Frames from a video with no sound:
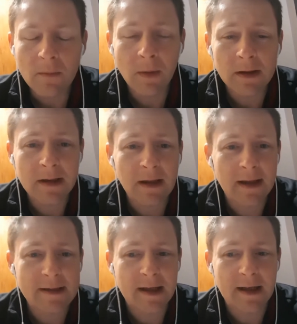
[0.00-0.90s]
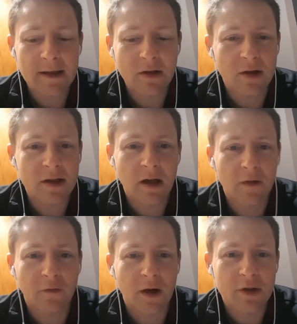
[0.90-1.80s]
But uh, like I said, guys, you've got to start
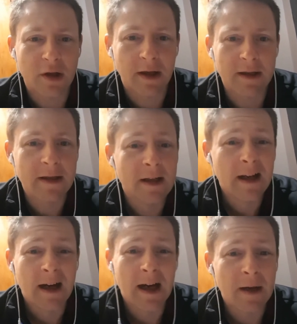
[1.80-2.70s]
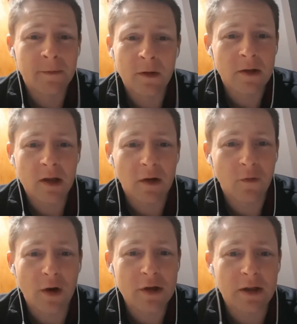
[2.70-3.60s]
afresh, okay? Uh, if you don't start
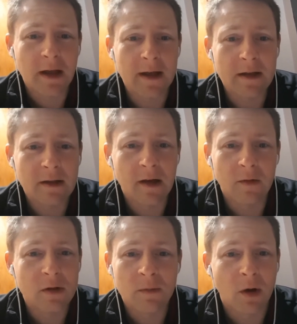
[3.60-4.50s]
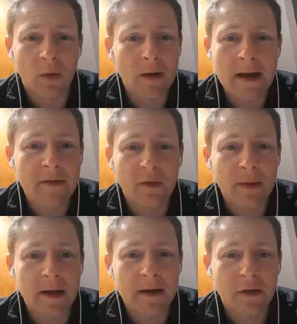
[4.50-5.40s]
afresh today, you know, tomorrow will never
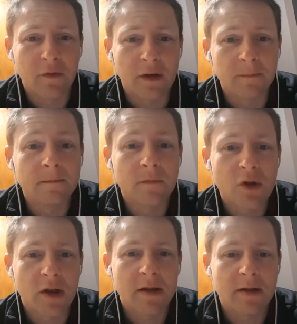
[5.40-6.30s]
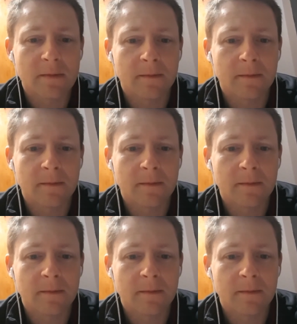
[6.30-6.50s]
be any different. Cheers.